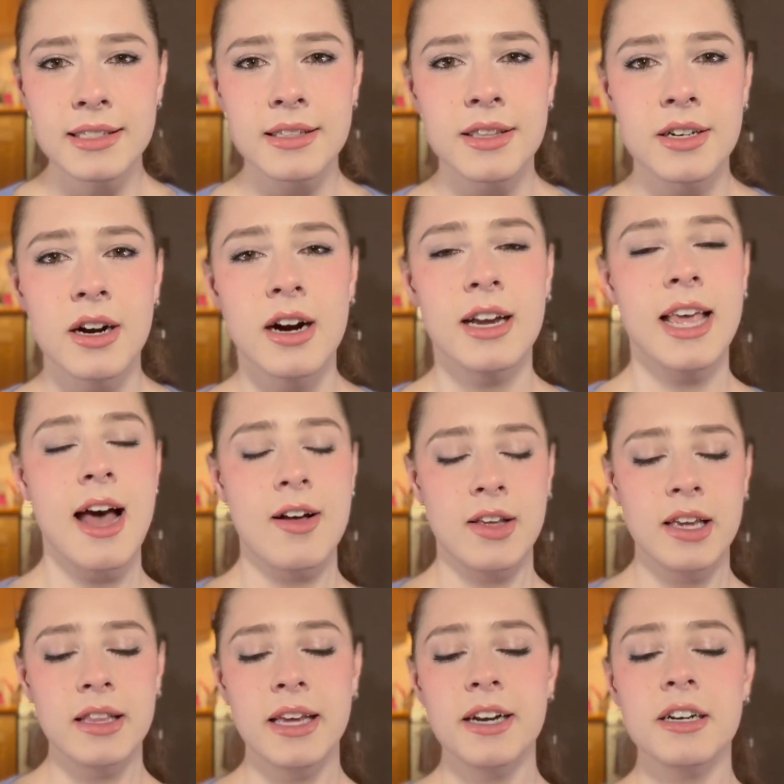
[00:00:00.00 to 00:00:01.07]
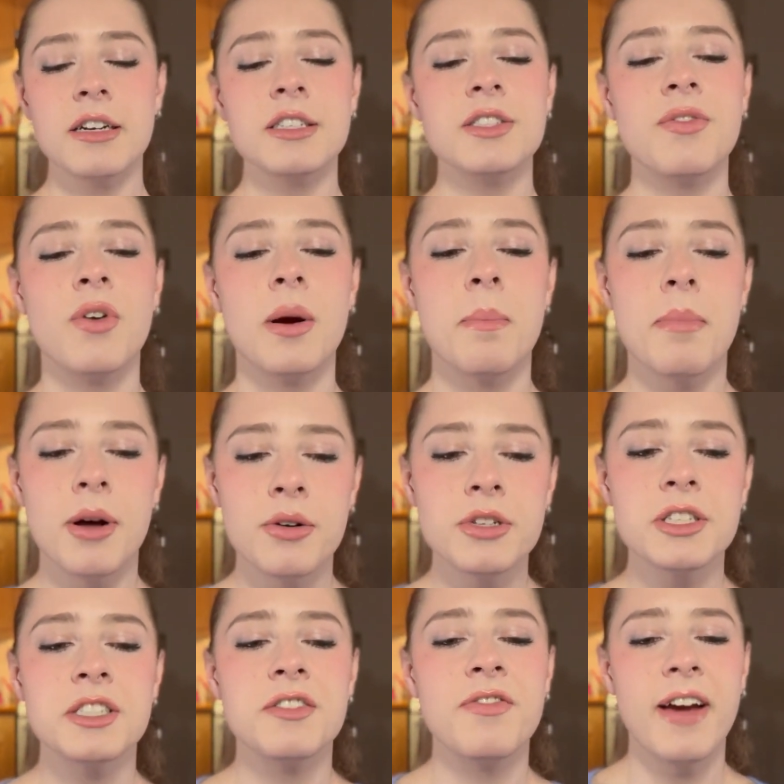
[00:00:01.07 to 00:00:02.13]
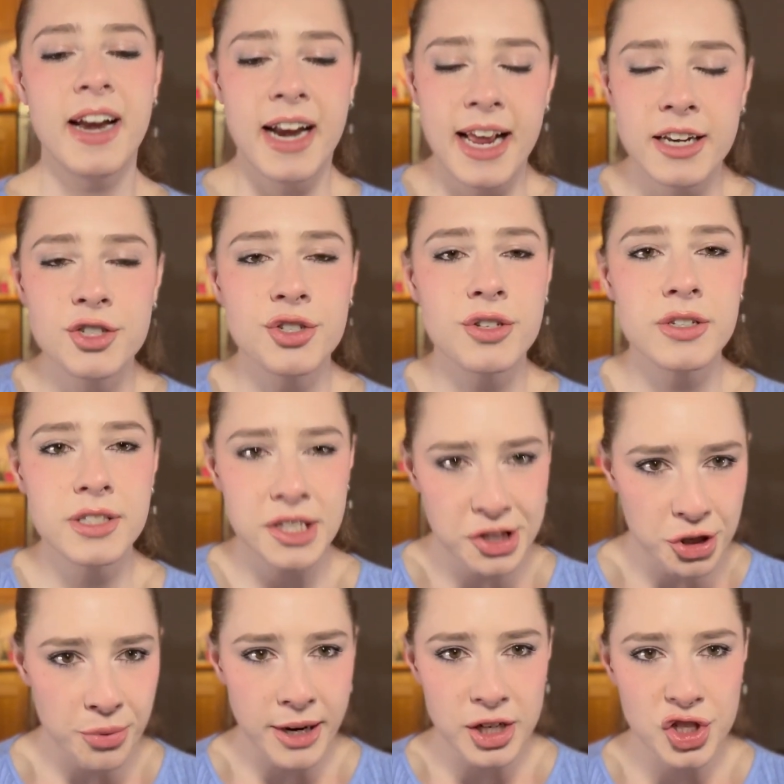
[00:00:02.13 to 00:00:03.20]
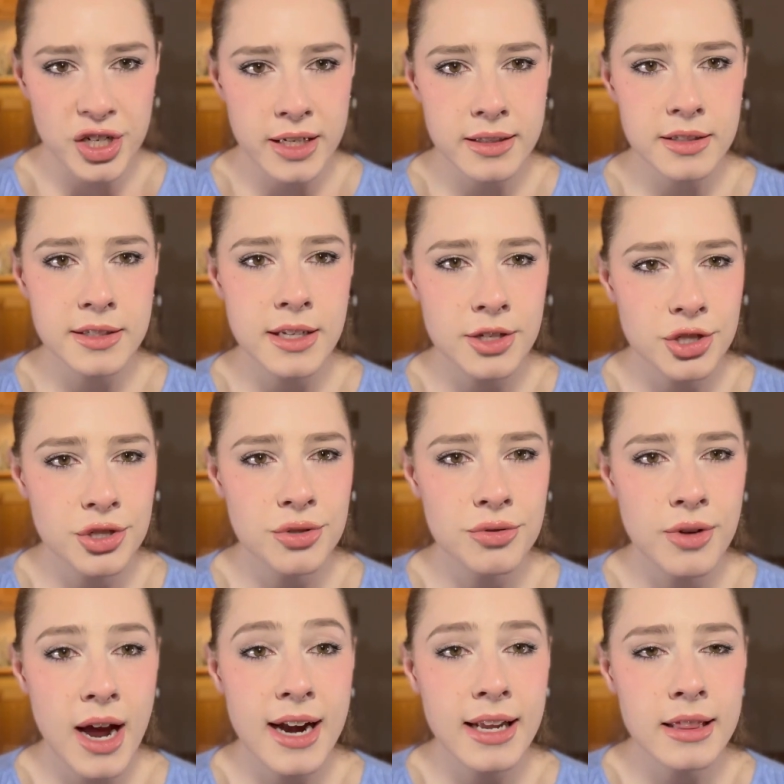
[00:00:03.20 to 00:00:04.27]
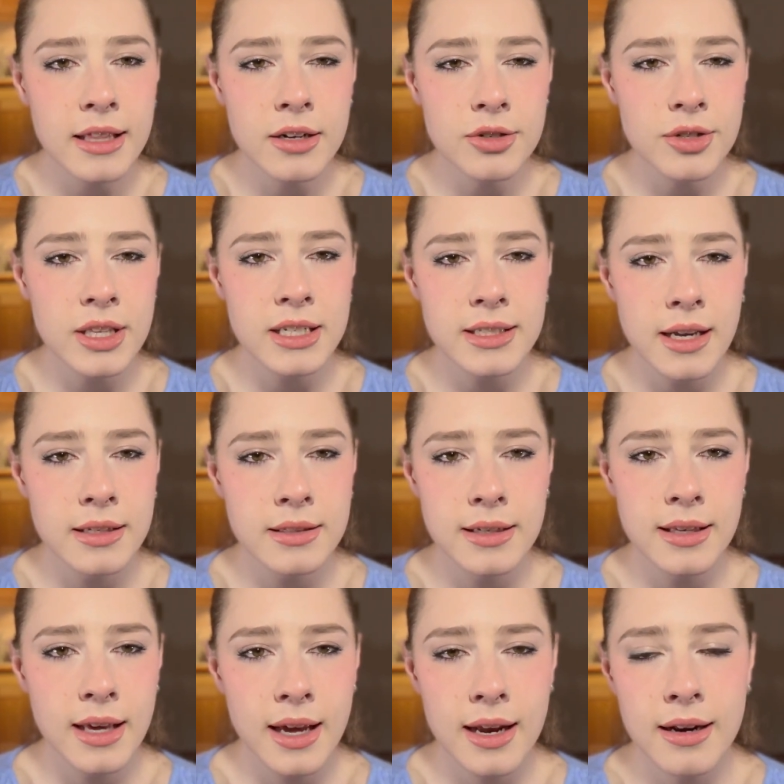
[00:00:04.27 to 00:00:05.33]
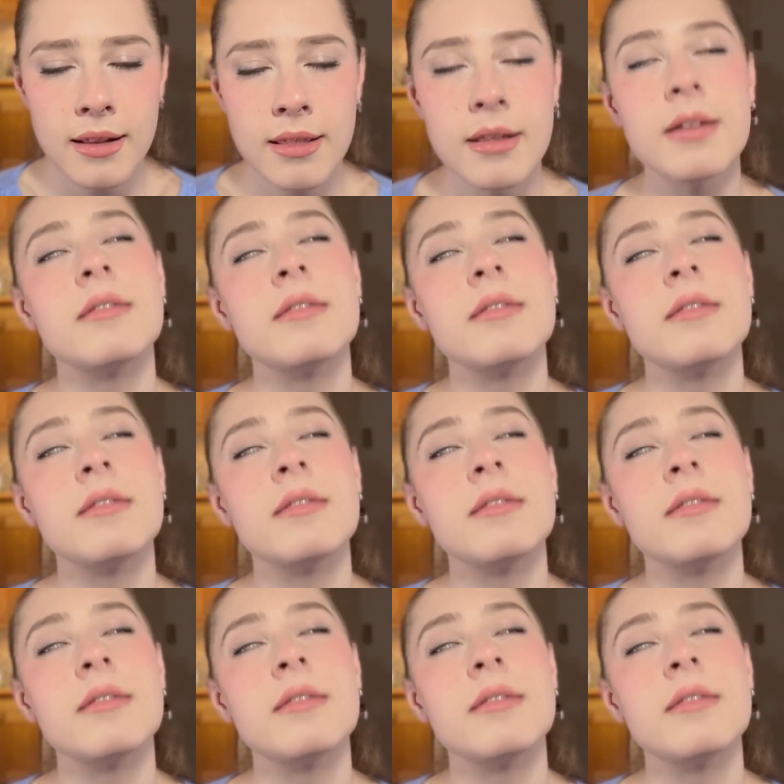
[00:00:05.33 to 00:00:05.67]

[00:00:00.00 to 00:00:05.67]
that there are calculators for most financial situations and it literally says like in